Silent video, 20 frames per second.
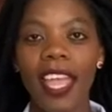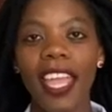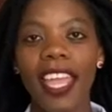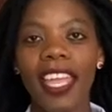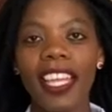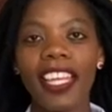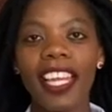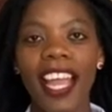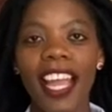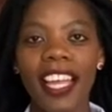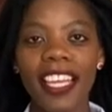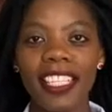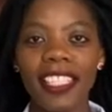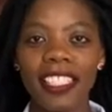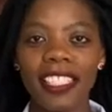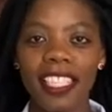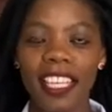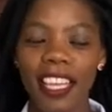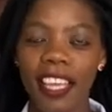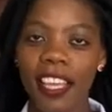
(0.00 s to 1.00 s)
Hey
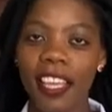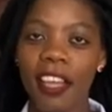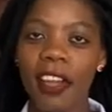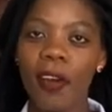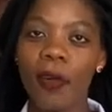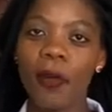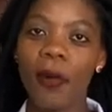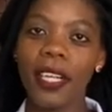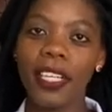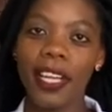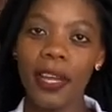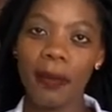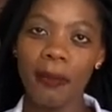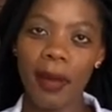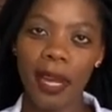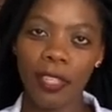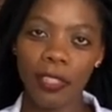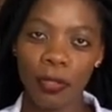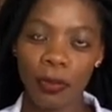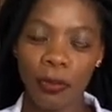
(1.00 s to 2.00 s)
guys, welcome
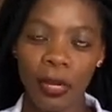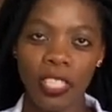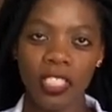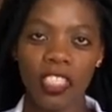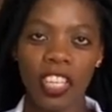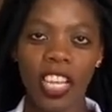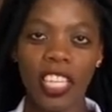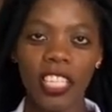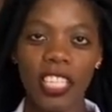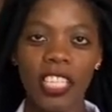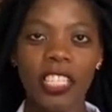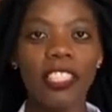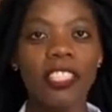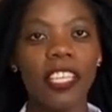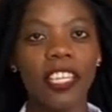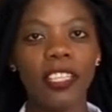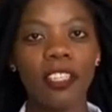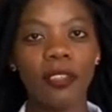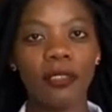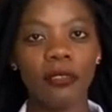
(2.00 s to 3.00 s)
back to my channel.
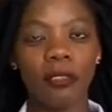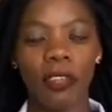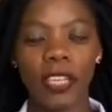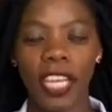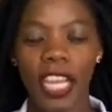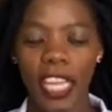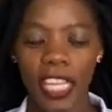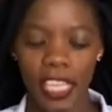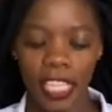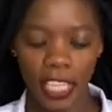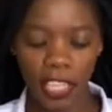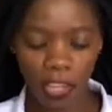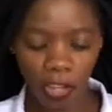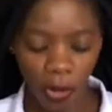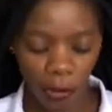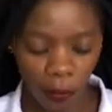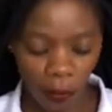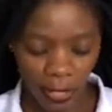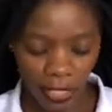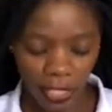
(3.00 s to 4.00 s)
Thank you for liking,
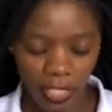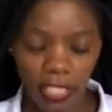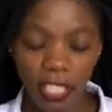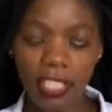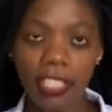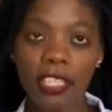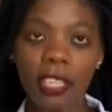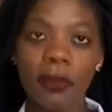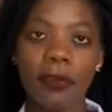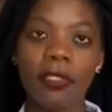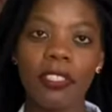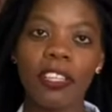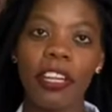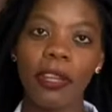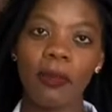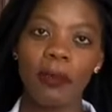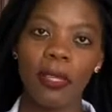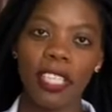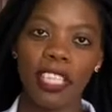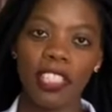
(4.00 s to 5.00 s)
commenting,
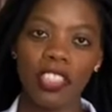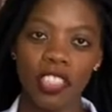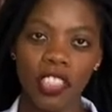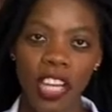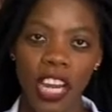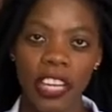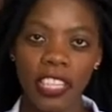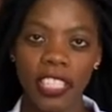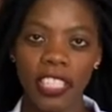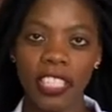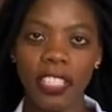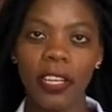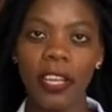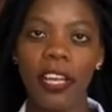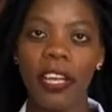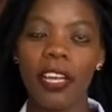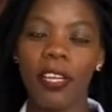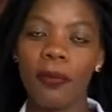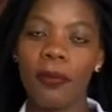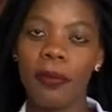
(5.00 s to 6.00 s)
subscribing and sharing
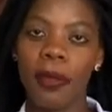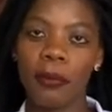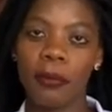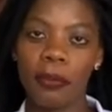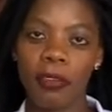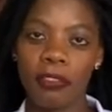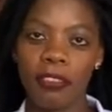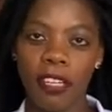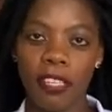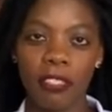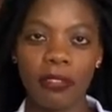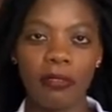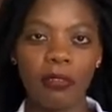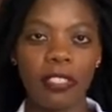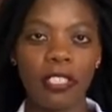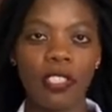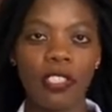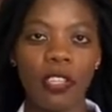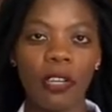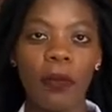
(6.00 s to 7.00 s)
my previous
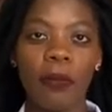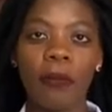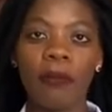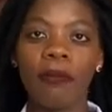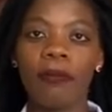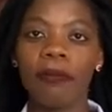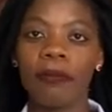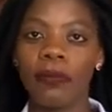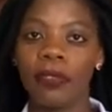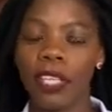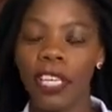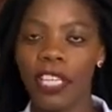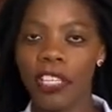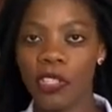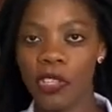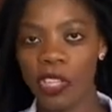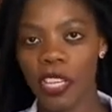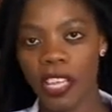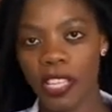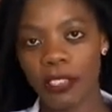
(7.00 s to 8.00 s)
video. In
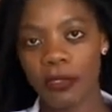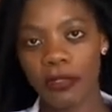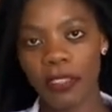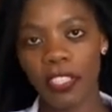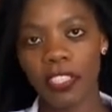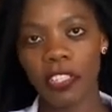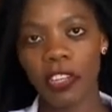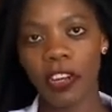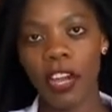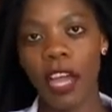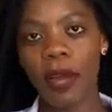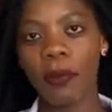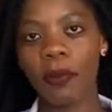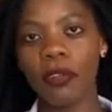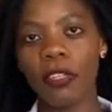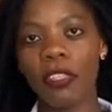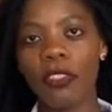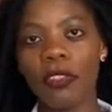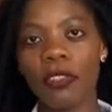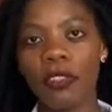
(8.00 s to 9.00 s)
today's video, I'm
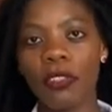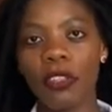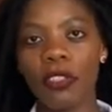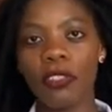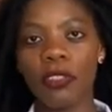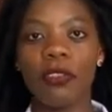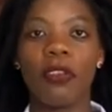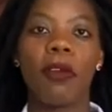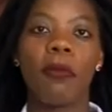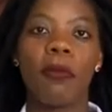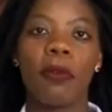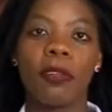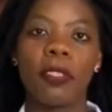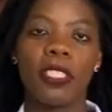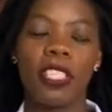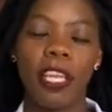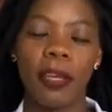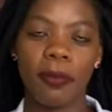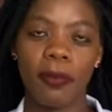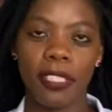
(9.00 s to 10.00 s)
going to talk to you
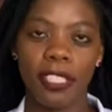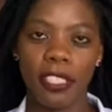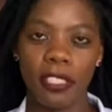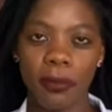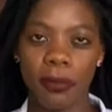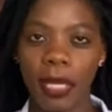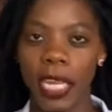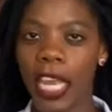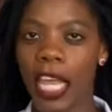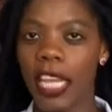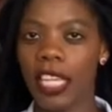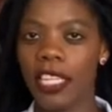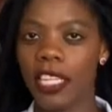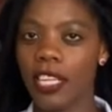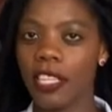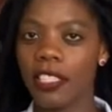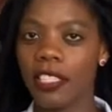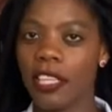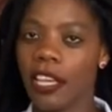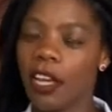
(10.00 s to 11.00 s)
about diabetes
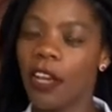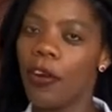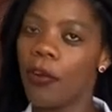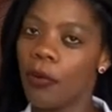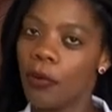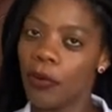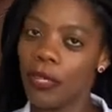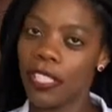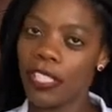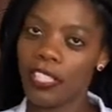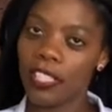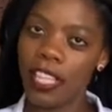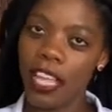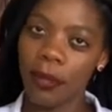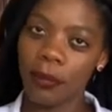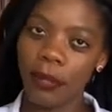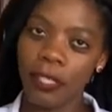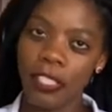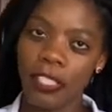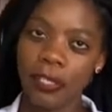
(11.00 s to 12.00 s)
mellitus. What is
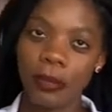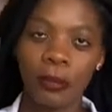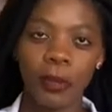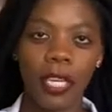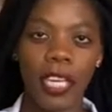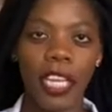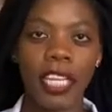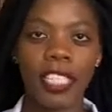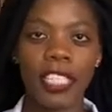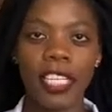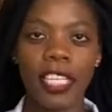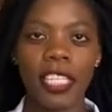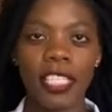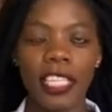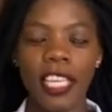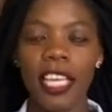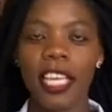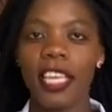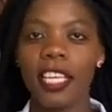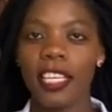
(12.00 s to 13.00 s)
diabetes
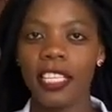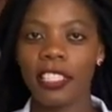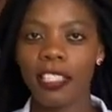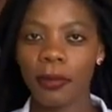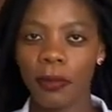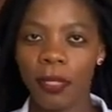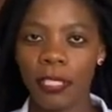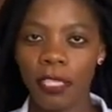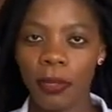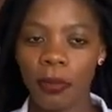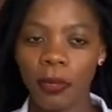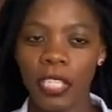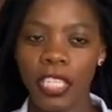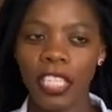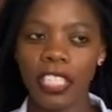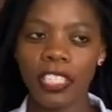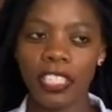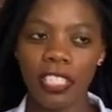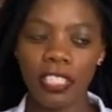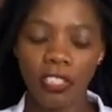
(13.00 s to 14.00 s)
mellitus? It's a
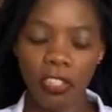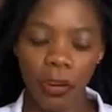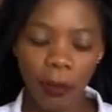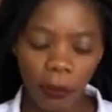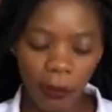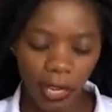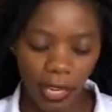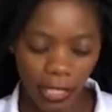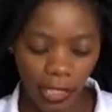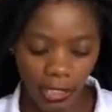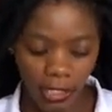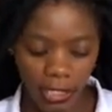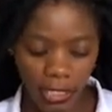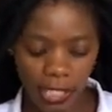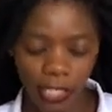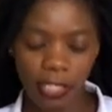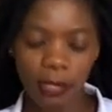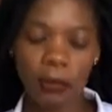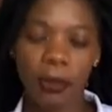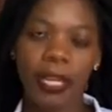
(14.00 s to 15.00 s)
metabolic syndrome
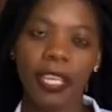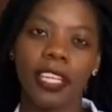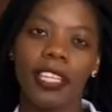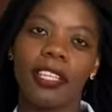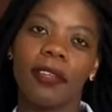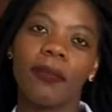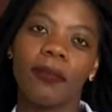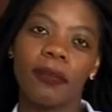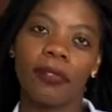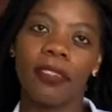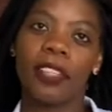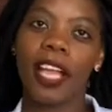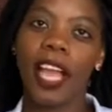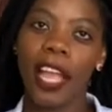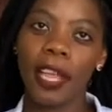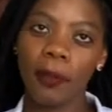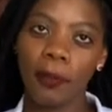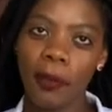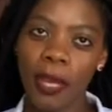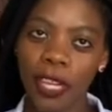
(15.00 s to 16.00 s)
characterized by
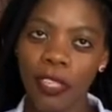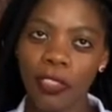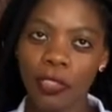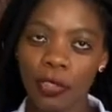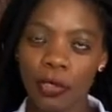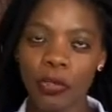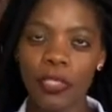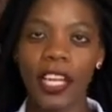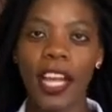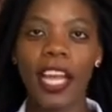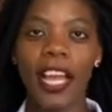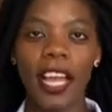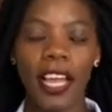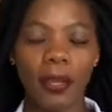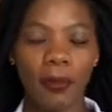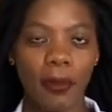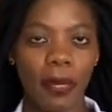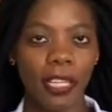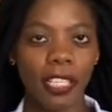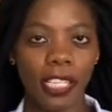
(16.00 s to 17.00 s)
high blood sugar,
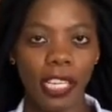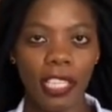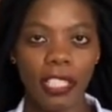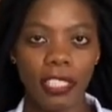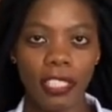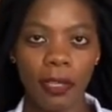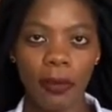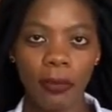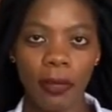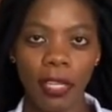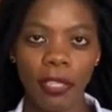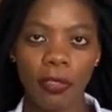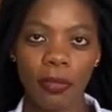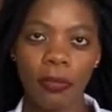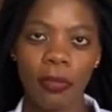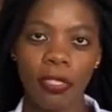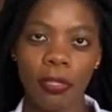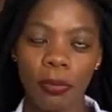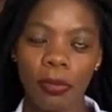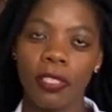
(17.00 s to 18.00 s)
hyperglycemia to
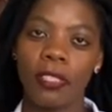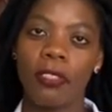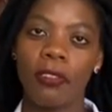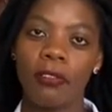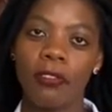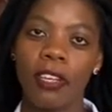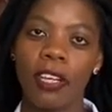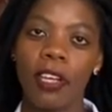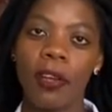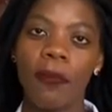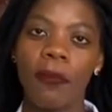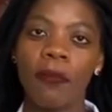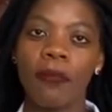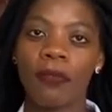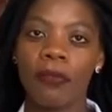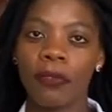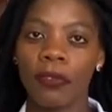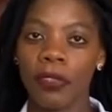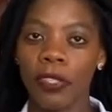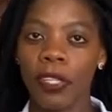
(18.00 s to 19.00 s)
be specific,
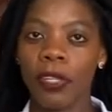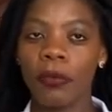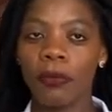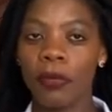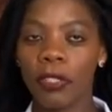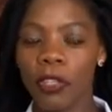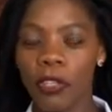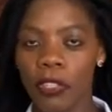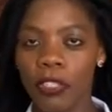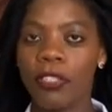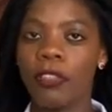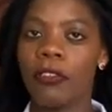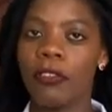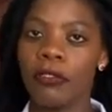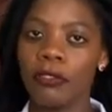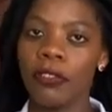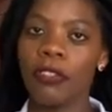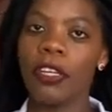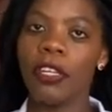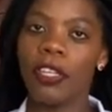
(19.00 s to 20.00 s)
because
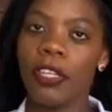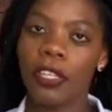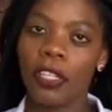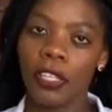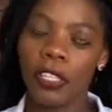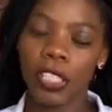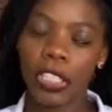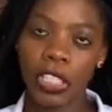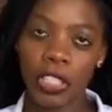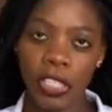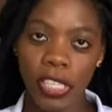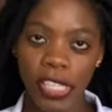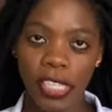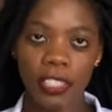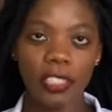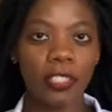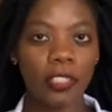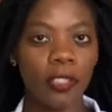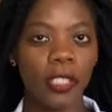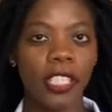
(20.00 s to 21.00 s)
of no
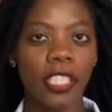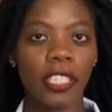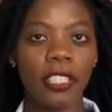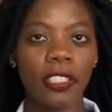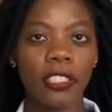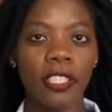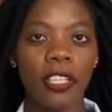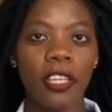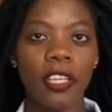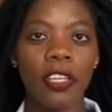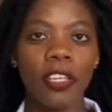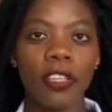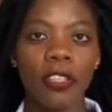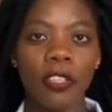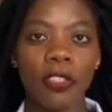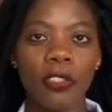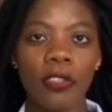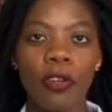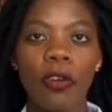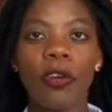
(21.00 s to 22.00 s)
insulin.
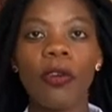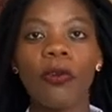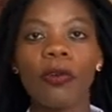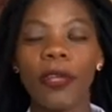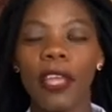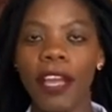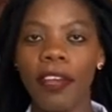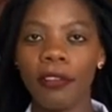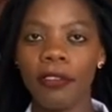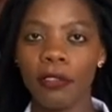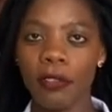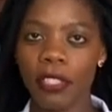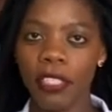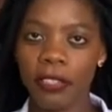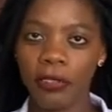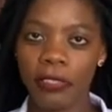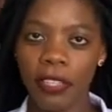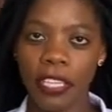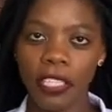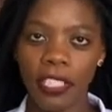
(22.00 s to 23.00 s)
So we have two
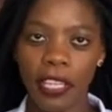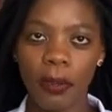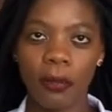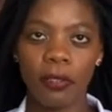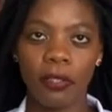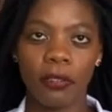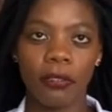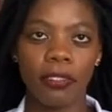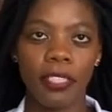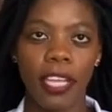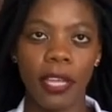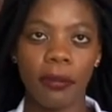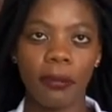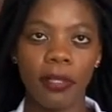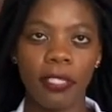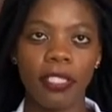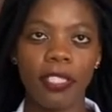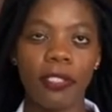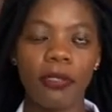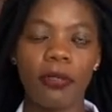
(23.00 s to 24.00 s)
different types of
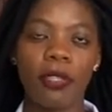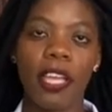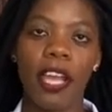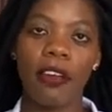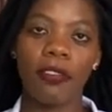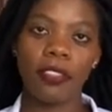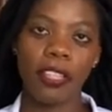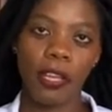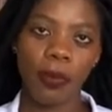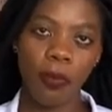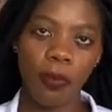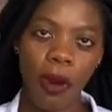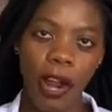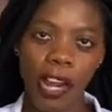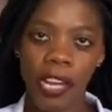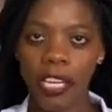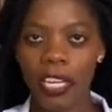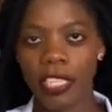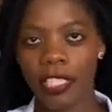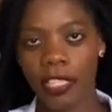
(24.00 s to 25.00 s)
diabetes. We have type
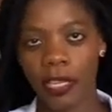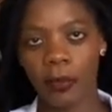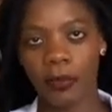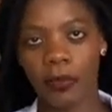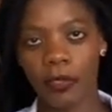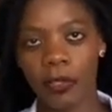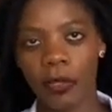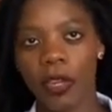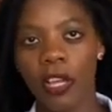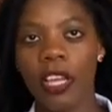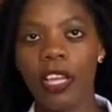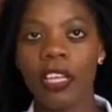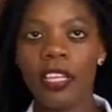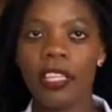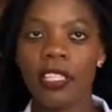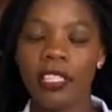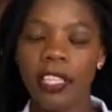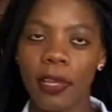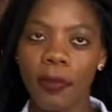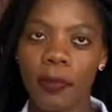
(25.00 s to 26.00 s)
1 and type 2.
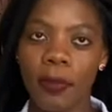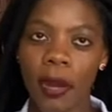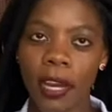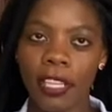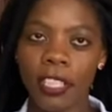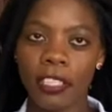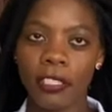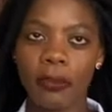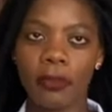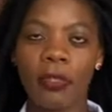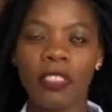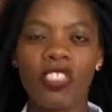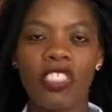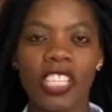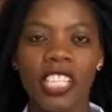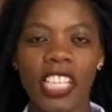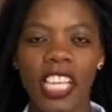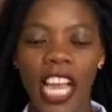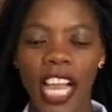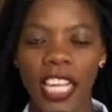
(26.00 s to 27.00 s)
Type 1 is
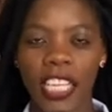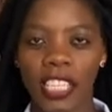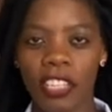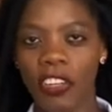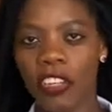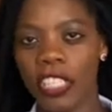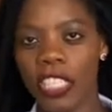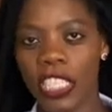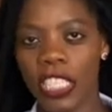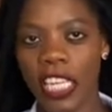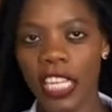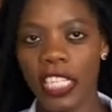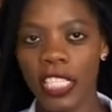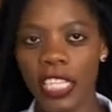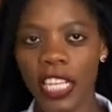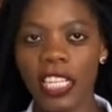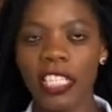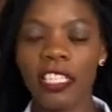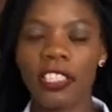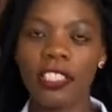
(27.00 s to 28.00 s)
majorly early
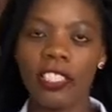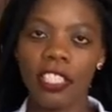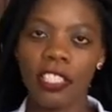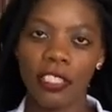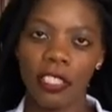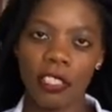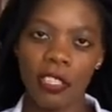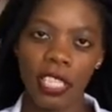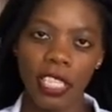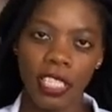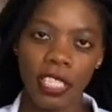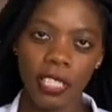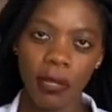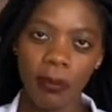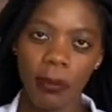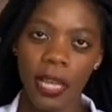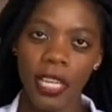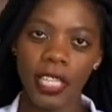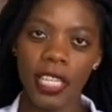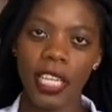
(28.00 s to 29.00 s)
onset and it's insulin
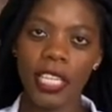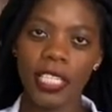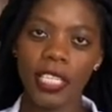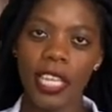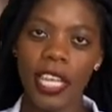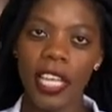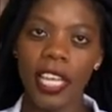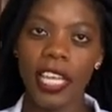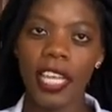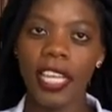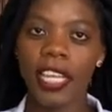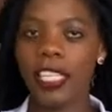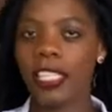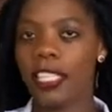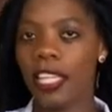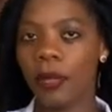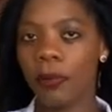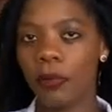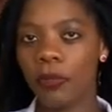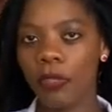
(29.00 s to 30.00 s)
dependent. And
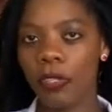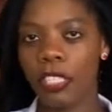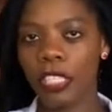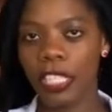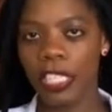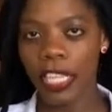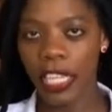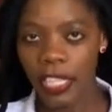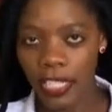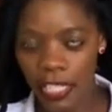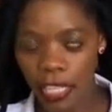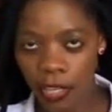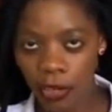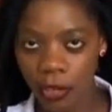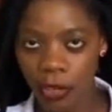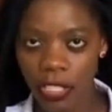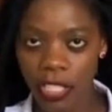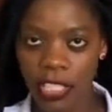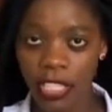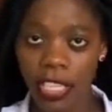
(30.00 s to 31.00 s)
type 2 is late
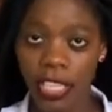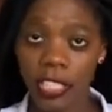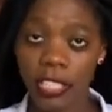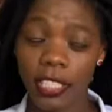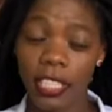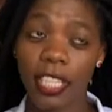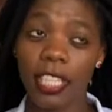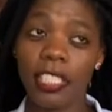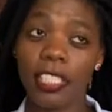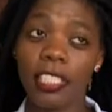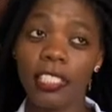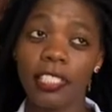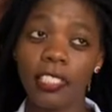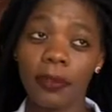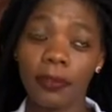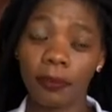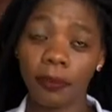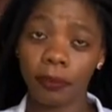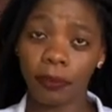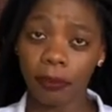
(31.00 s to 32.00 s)
onset and it's
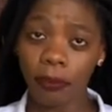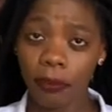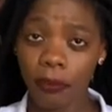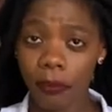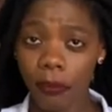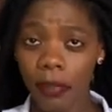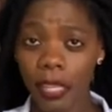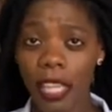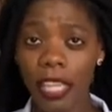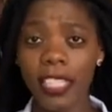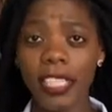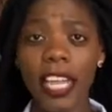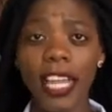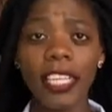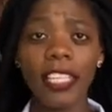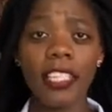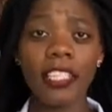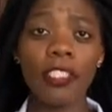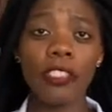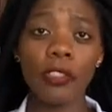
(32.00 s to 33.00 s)

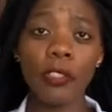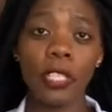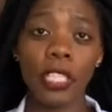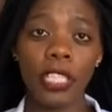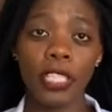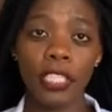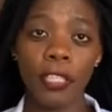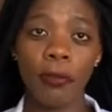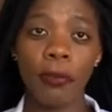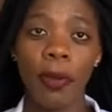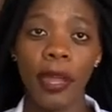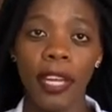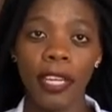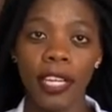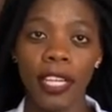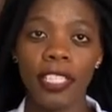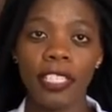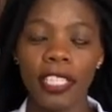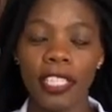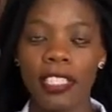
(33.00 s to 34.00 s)
non-insulin
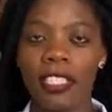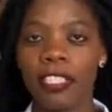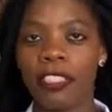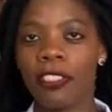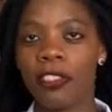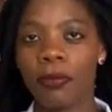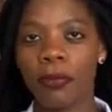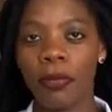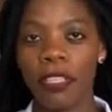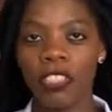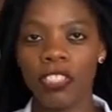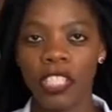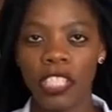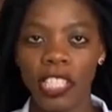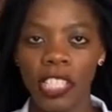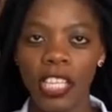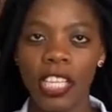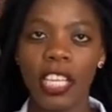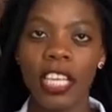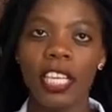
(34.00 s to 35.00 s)
dependent and it's
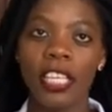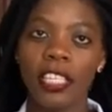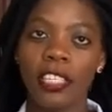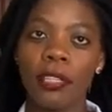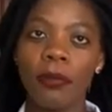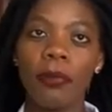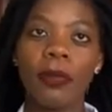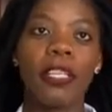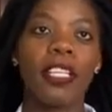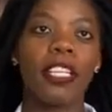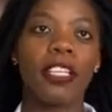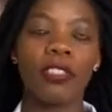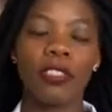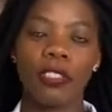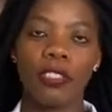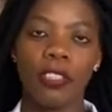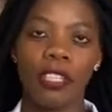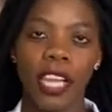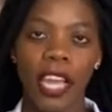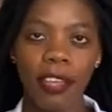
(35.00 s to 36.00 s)
majorly dependent
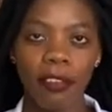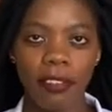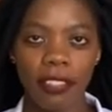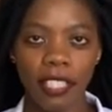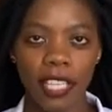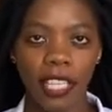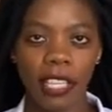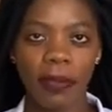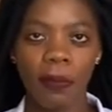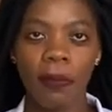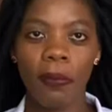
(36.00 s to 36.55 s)
on your lifestyle.